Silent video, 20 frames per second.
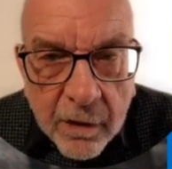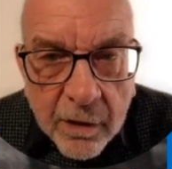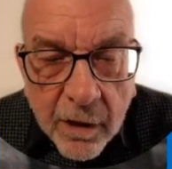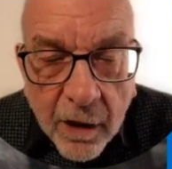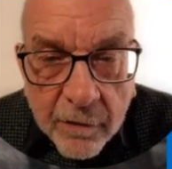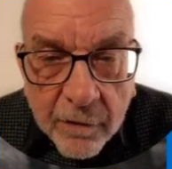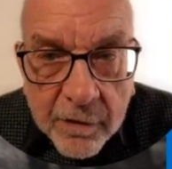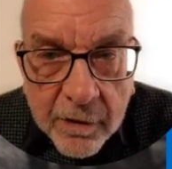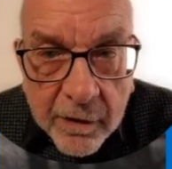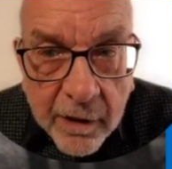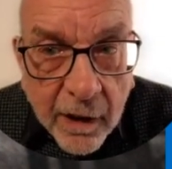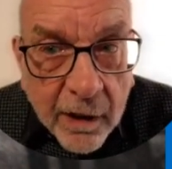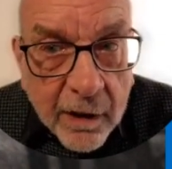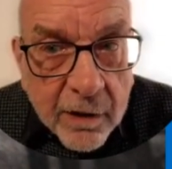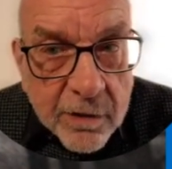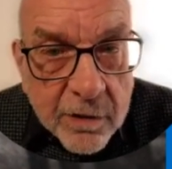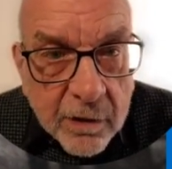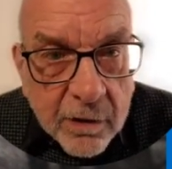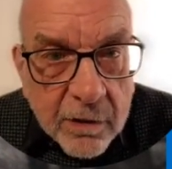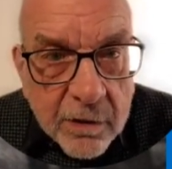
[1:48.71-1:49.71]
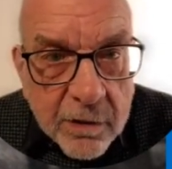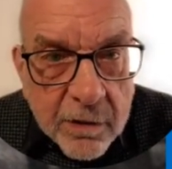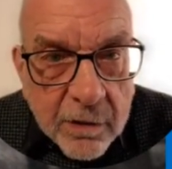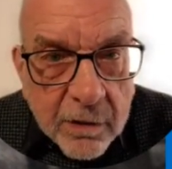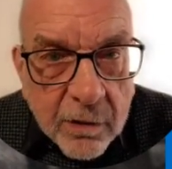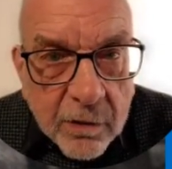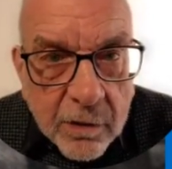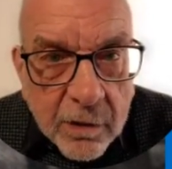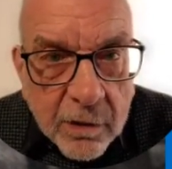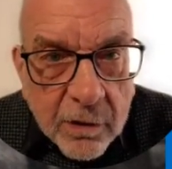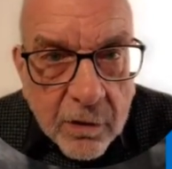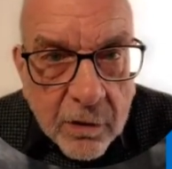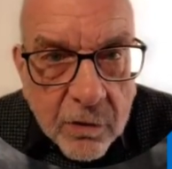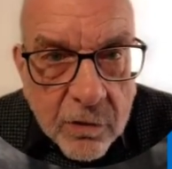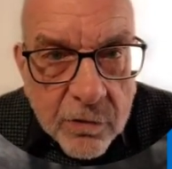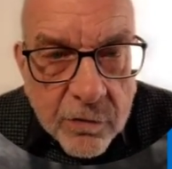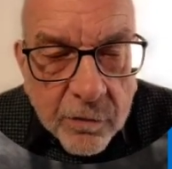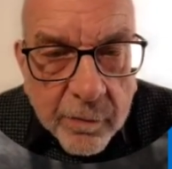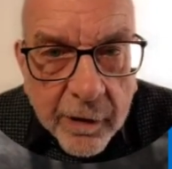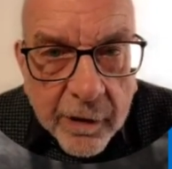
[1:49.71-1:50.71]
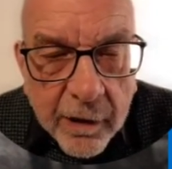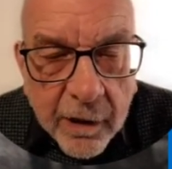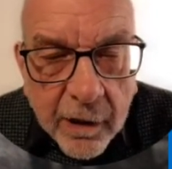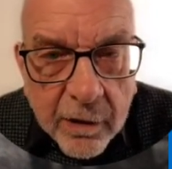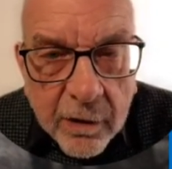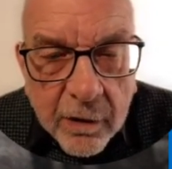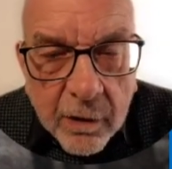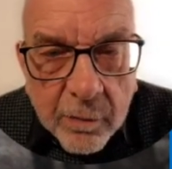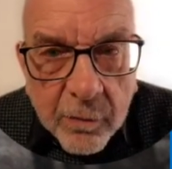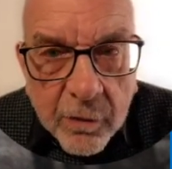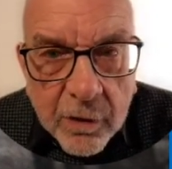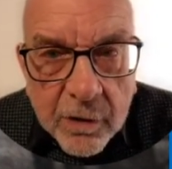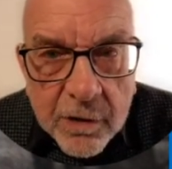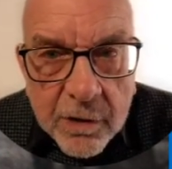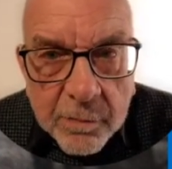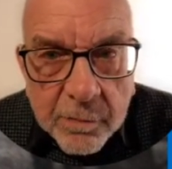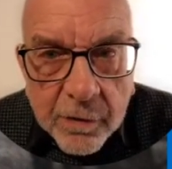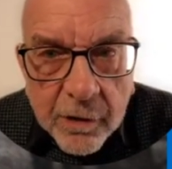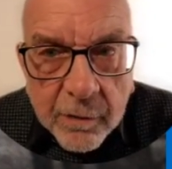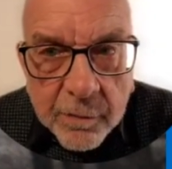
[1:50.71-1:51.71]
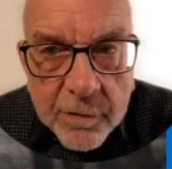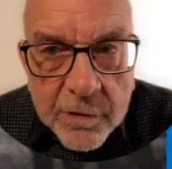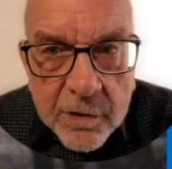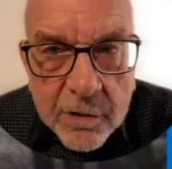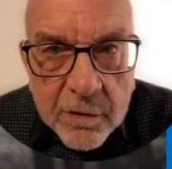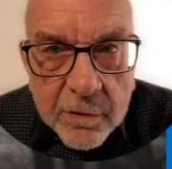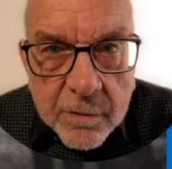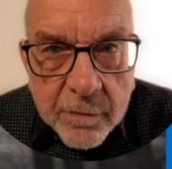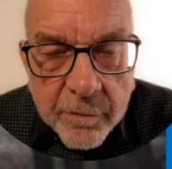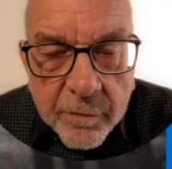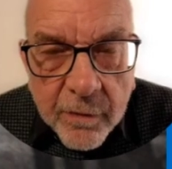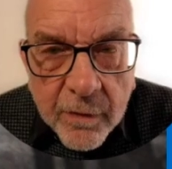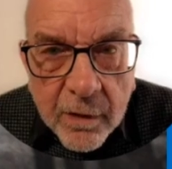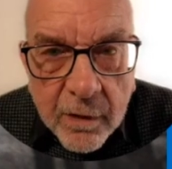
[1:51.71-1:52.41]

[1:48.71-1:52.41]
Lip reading: and after that it continued in use for many other community purposes.